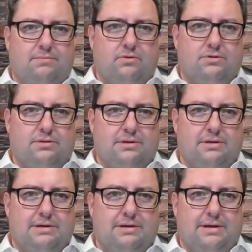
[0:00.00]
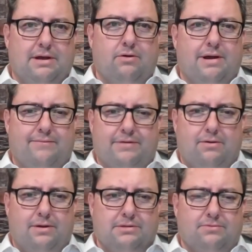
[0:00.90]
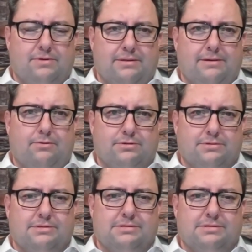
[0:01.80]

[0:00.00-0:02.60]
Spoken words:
Pushing the aircraft carriers around the ocean.